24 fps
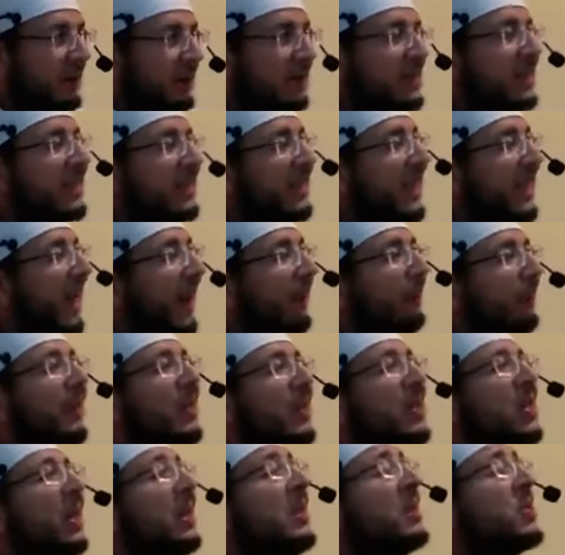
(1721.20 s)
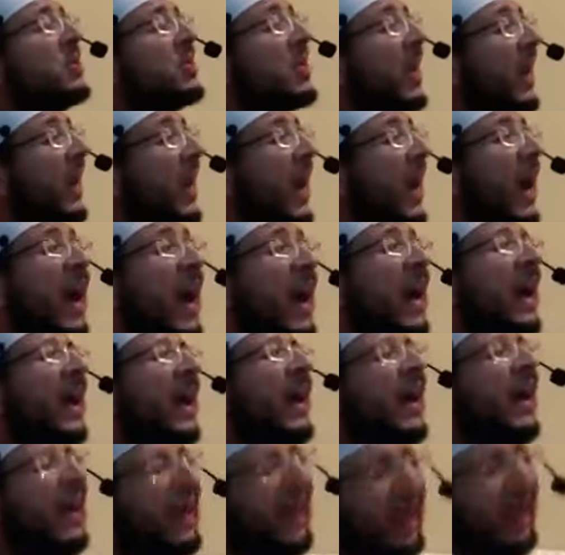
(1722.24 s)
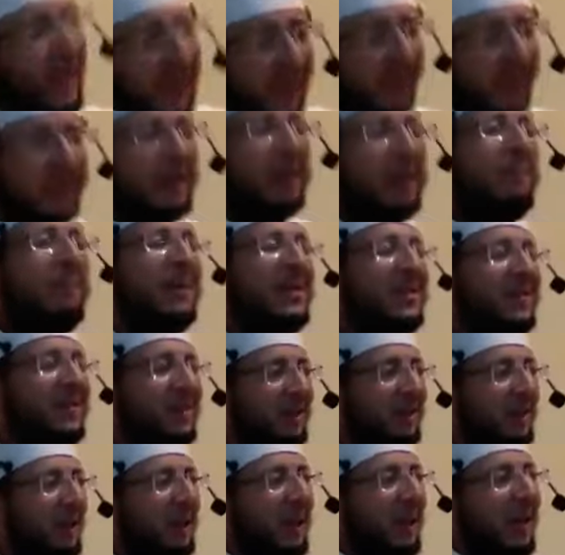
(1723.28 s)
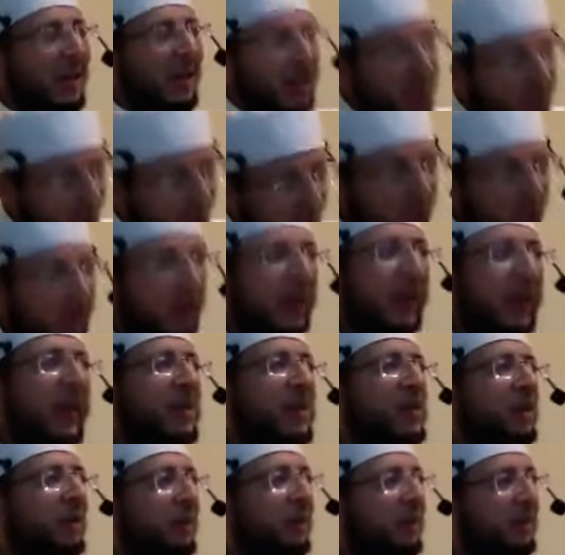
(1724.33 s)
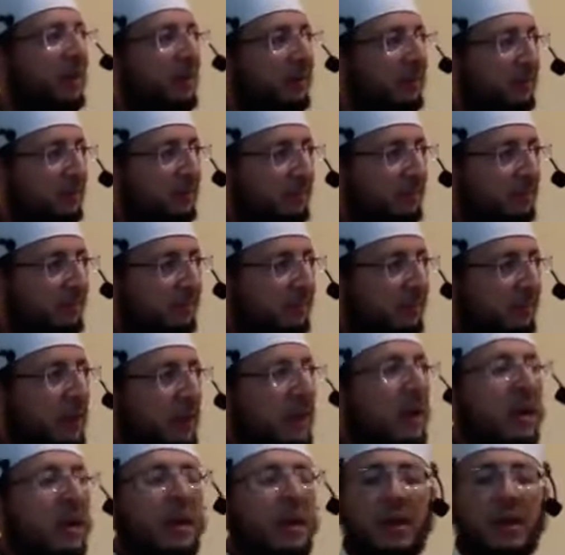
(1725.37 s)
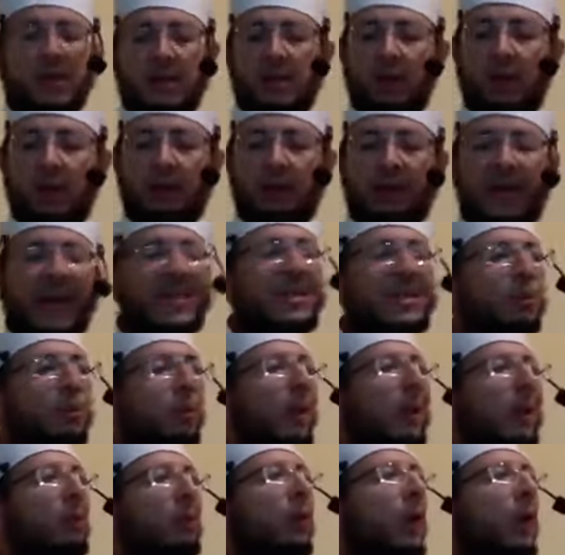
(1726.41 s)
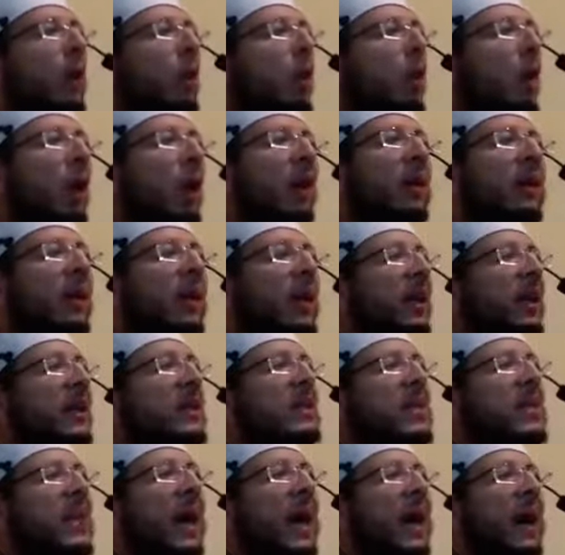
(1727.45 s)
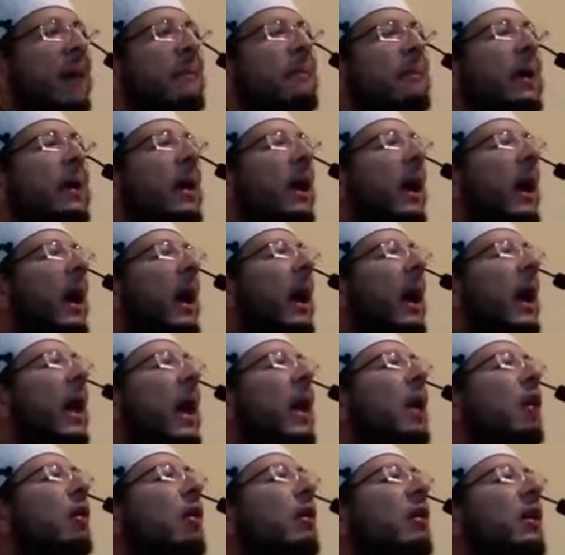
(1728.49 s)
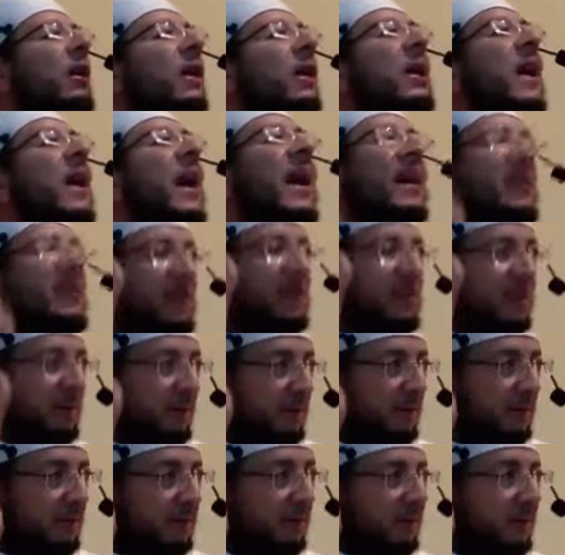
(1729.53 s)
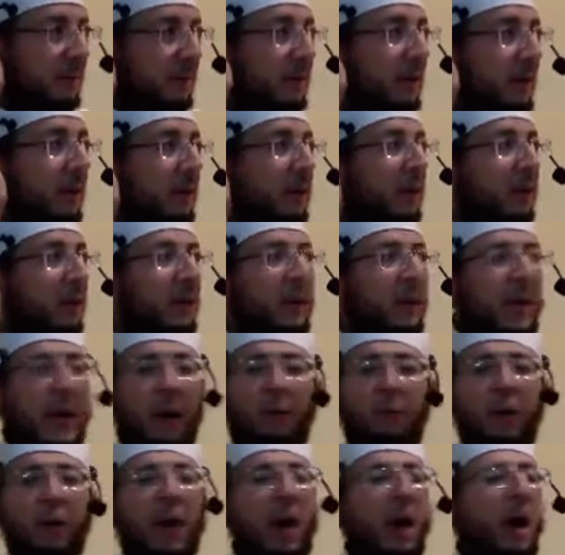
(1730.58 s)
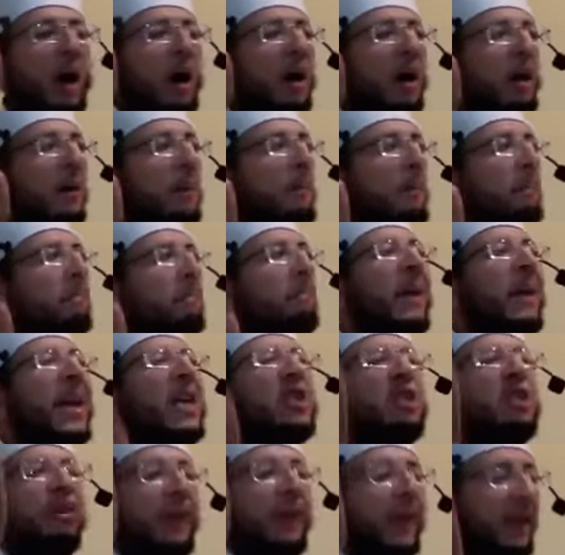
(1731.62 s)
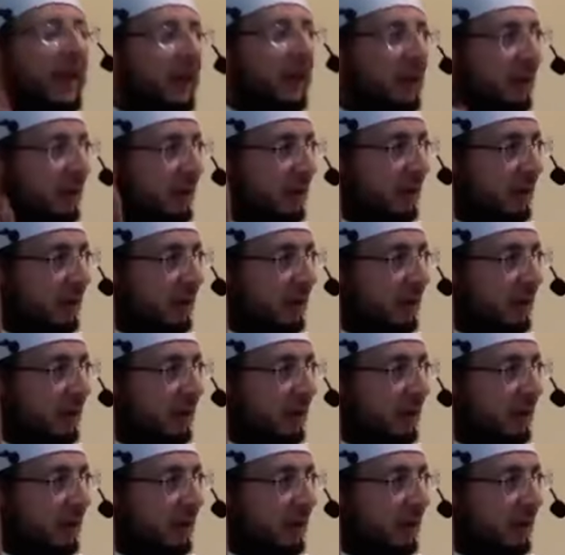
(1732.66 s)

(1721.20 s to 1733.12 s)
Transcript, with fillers: establishing salah in the masjid, in congregation. So that's what we call it in Islam, al-qiyas. Now we are measuring.